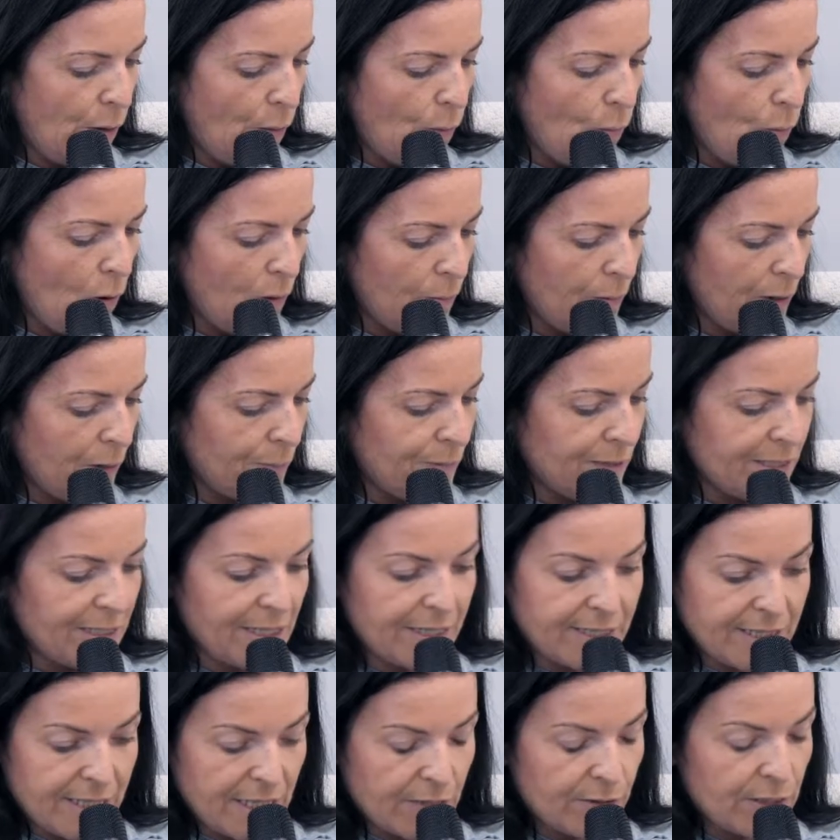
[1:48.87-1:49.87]
what purpose,
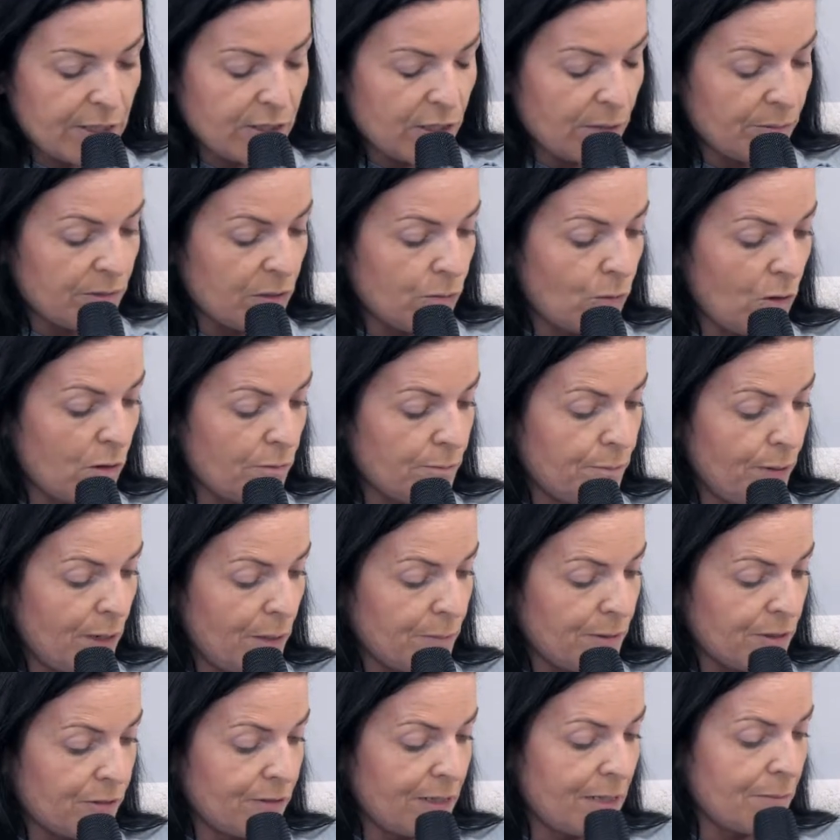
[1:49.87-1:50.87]
like I said, in terms of what
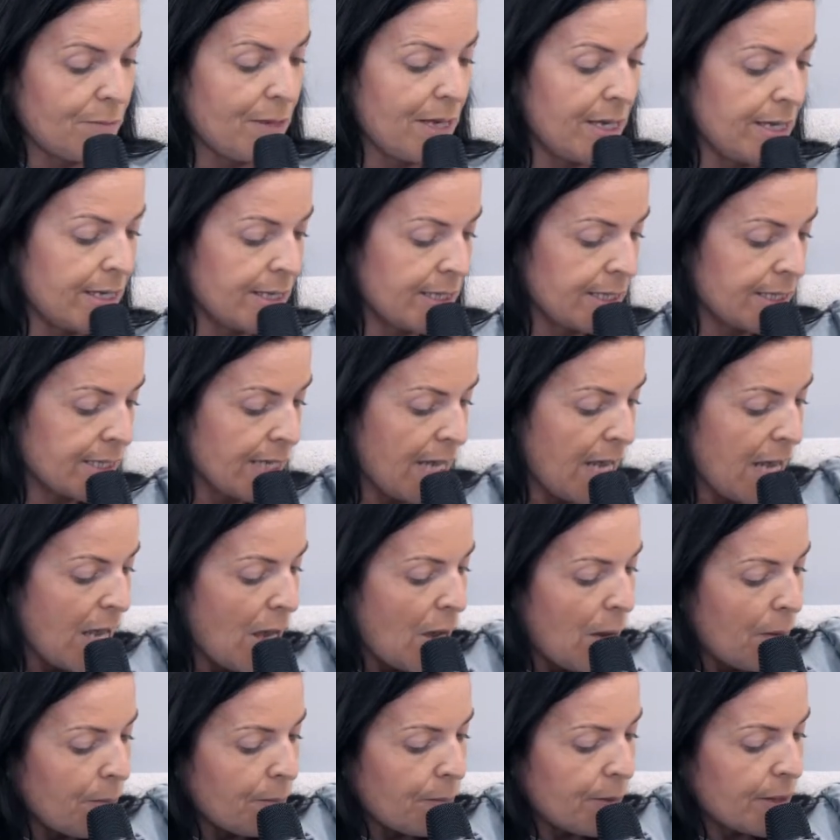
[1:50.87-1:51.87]
purpose really means.
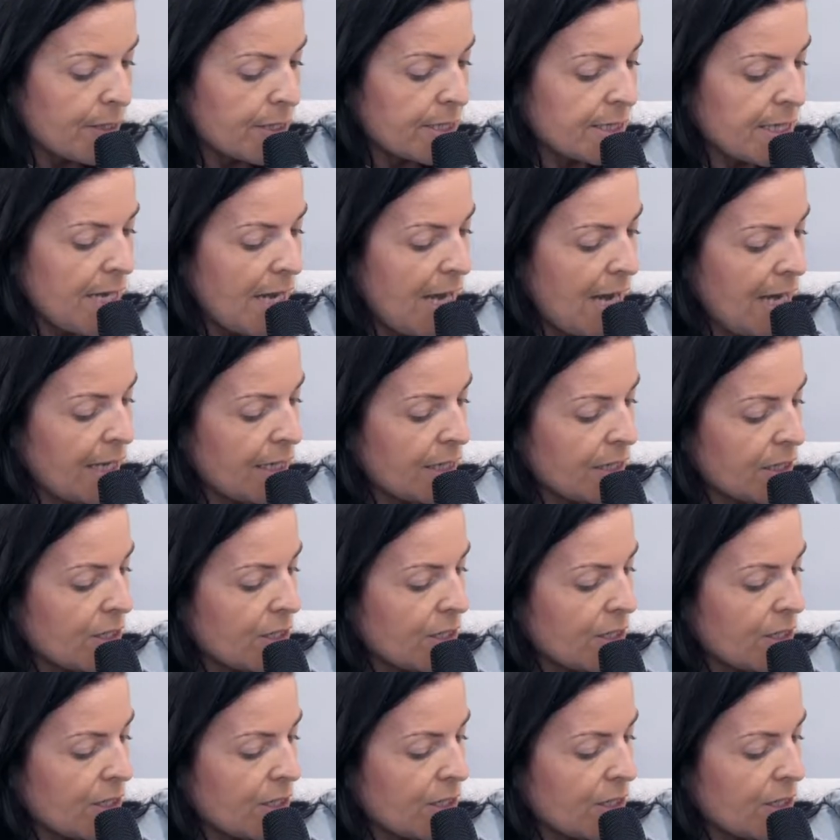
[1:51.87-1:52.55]
But Hannah,